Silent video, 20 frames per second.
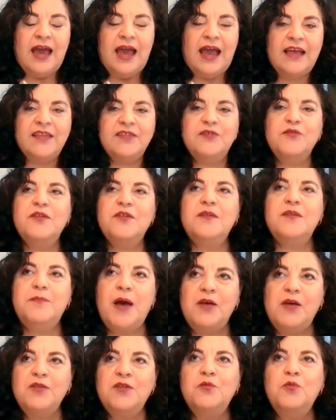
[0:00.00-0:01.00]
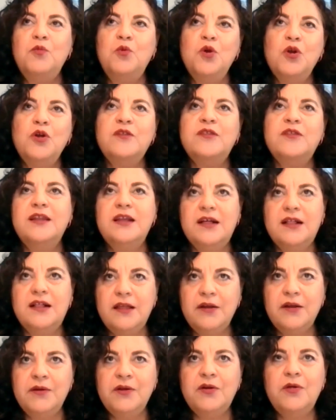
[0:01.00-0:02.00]
as their spouse worked in a
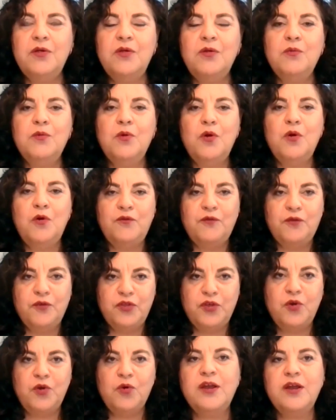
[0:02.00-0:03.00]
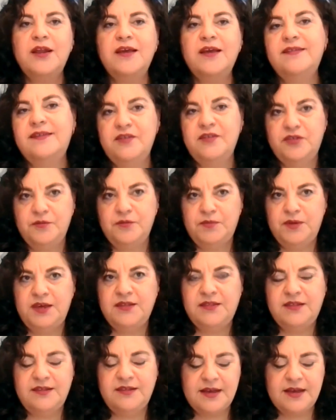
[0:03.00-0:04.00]
clerical role for the organization being
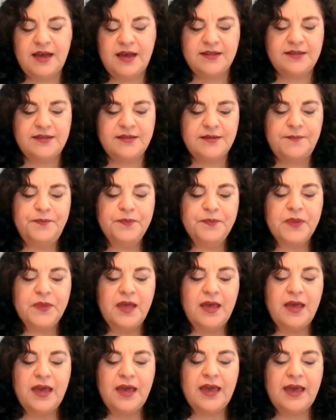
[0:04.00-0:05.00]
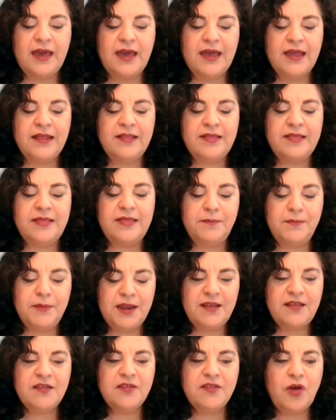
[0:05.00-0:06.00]
discussed. And the
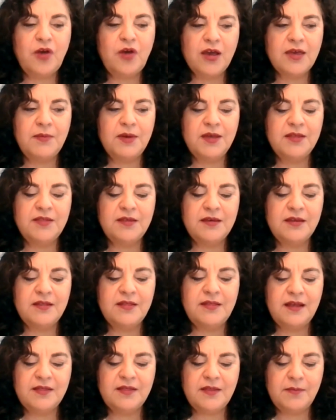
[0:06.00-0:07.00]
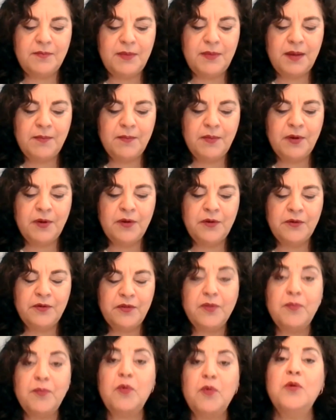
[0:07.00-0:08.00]
minutes documented that
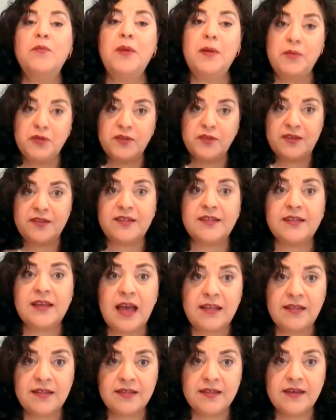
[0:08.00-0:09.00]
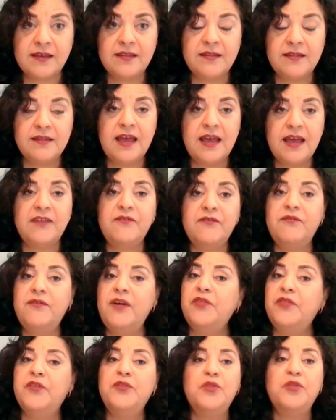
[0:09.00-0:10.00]
the board members discussed this and
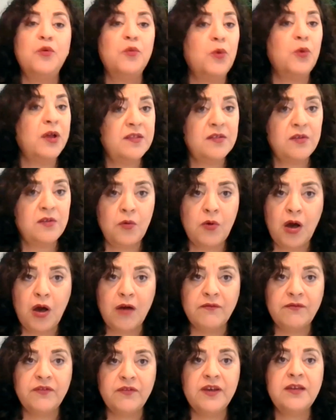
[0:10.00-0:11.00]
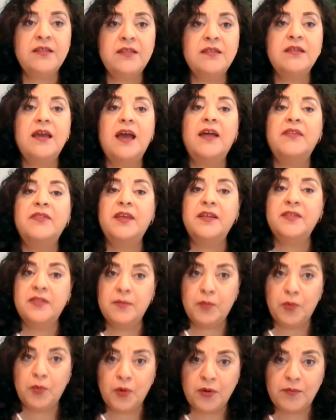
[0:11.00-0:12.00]
felt that there was no conflict and that the
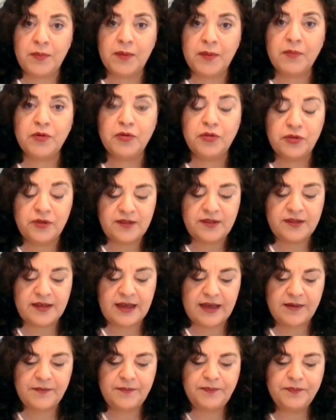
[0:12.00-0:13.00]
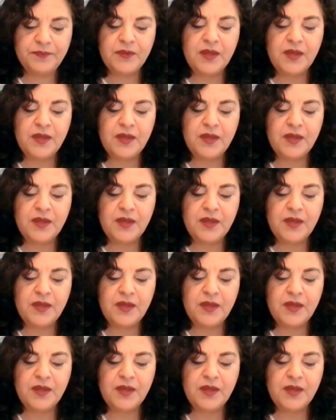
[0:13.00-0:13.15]
board member should stay.